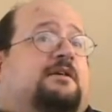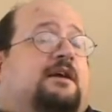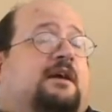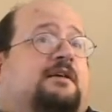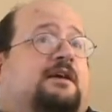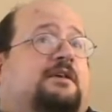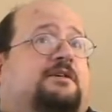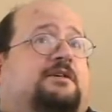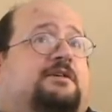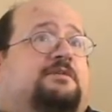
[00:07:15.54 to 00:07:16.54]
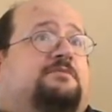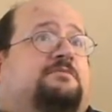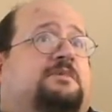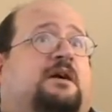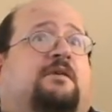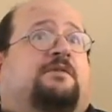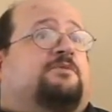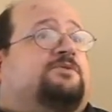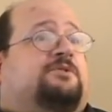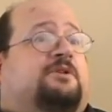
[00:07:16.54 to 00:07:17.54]
At Kennedy, no, there
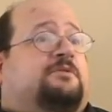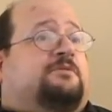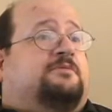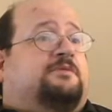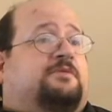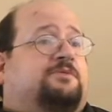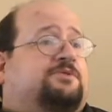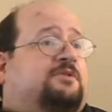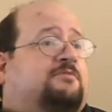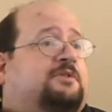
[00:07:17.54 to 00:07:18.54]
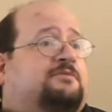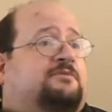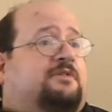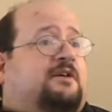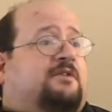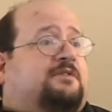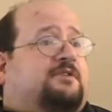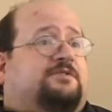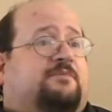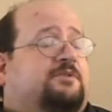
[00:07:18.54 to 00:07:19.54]
was no real
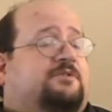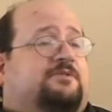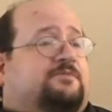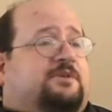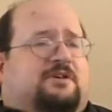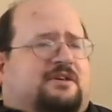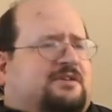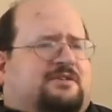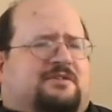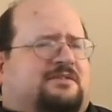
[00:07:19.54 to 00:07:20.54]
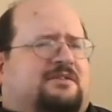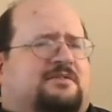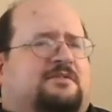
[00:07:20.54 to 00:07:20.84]
anti-Semitism at Kennedy, no.